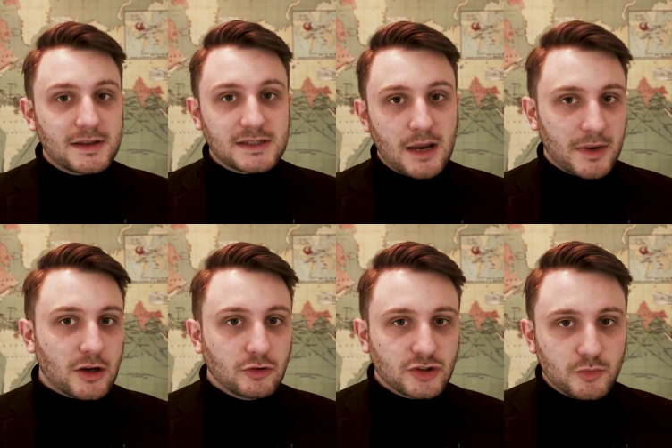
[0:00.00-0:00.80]
the
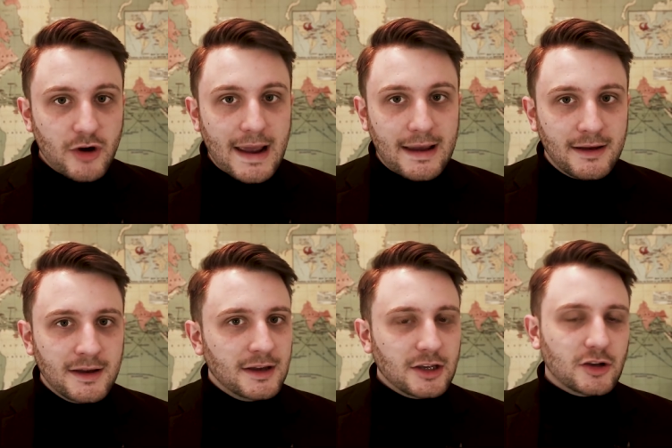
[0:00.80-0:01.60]
islamic call to prayer
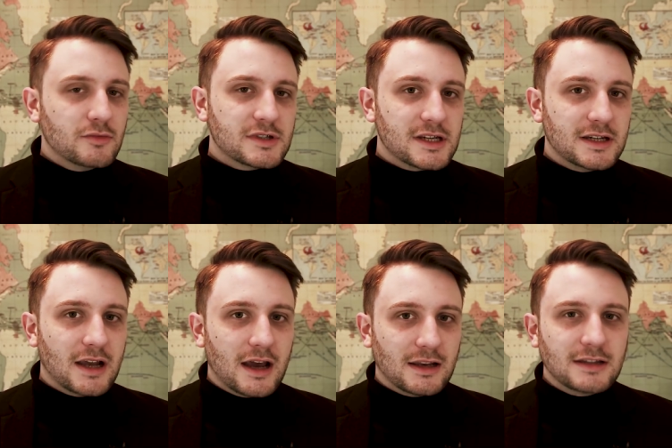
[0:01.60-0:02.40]
you don't see uh,